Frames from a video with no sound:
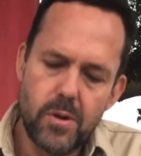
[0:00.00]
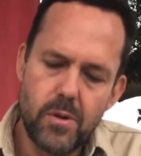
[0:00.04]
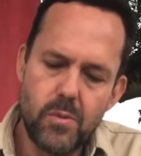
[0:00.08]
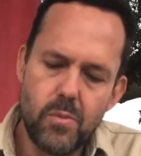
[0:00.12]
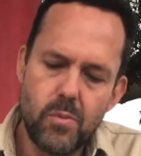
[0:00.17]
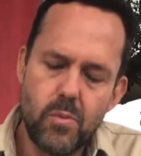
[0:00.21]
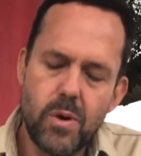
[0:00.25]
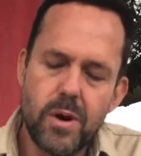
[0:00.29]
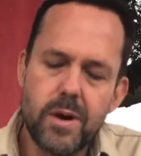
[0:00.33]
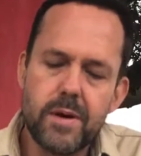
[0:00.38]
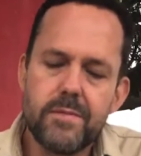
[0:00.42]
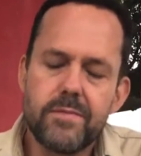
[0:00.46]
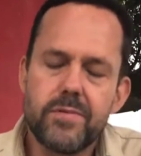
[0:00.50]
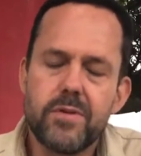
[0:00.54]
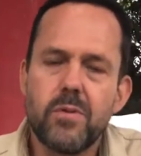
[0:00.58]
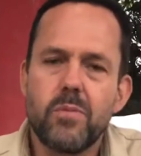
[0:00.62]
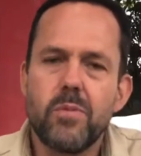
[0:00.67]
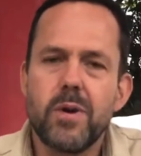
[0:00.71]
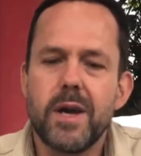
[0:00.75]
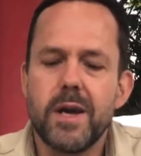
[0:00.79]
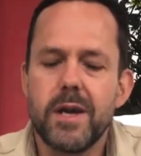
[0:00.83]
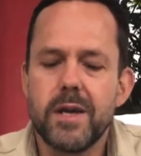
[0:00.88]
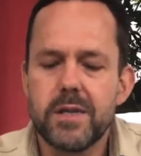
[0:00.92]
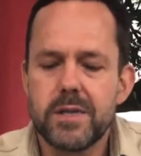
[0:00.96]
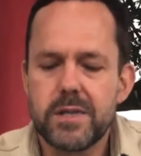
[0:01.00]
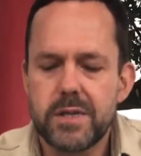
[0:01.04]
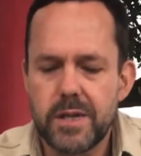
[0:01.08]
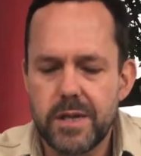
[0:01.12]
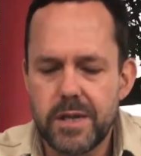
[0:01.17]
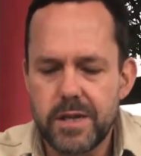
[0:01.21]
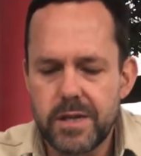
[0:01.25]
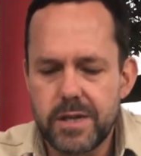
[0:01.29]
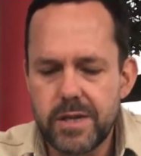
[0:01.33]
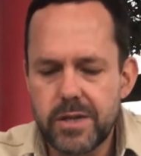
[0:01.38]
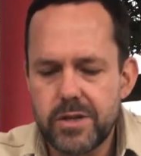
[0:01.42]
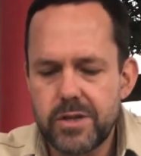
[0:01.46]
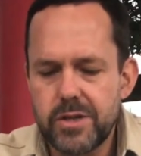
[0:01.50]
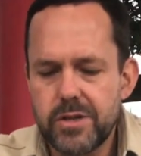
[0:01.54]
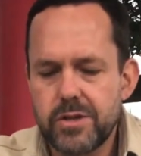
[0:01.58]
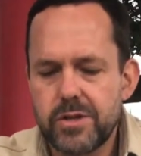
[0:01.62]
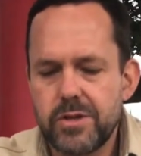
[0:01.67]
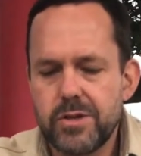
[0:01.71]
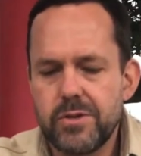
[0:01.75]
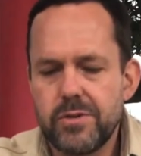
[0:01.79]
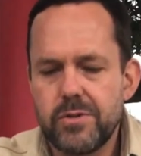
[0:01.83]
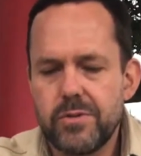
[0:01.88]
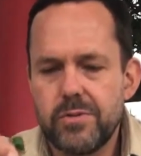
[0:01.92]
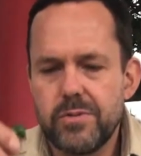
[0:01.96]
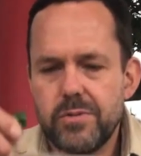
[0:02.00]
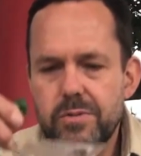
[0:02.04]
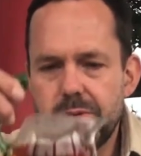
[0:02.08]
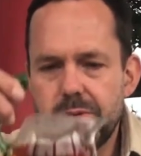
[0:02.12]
One of the ways, in addition to